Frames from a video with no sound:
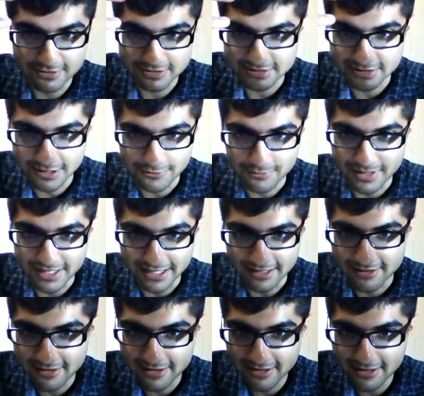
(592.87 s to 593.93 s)
there is
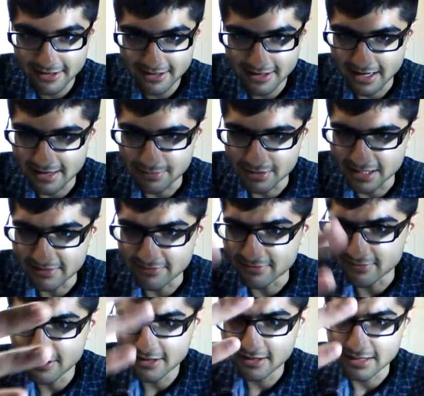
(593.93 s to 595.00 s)
nobody, I
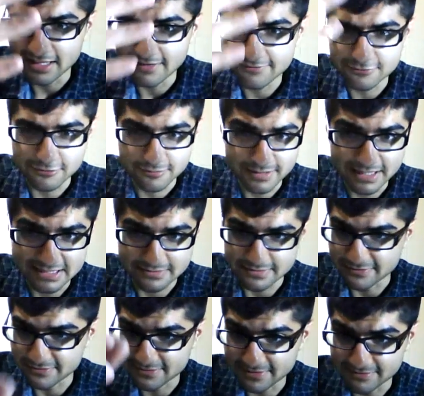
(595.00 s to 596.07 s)
believe, left to replace
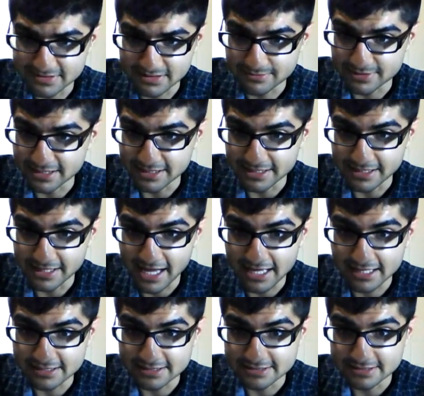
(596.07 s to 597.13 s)
him. If somebody
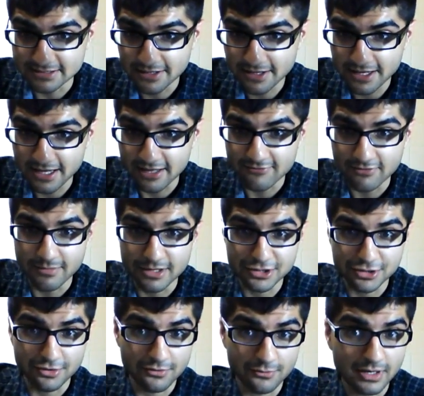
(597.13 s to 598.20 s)
has
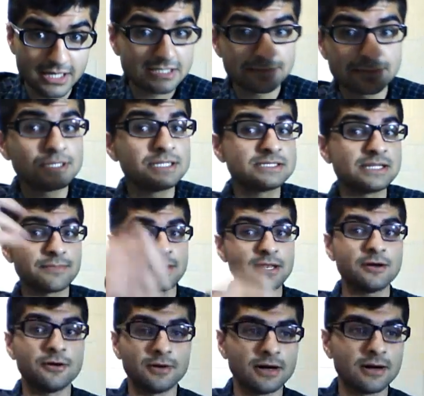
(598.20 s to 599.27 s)
information otherwise, please let me
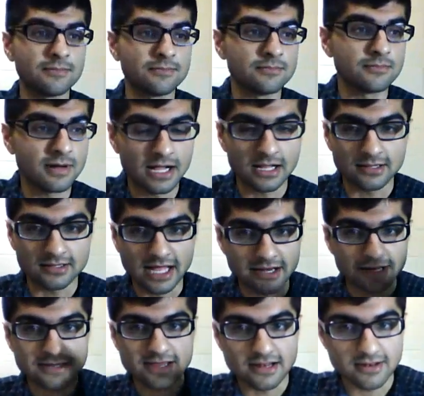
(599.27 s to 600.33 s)
know. I'll
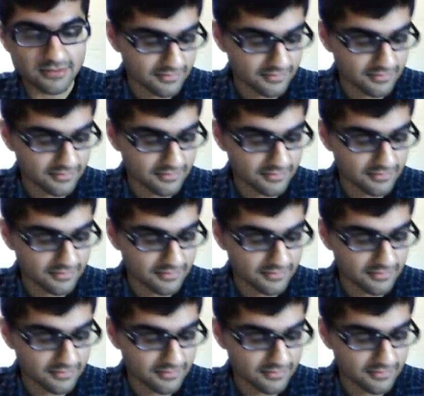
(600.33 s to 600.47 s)
annotate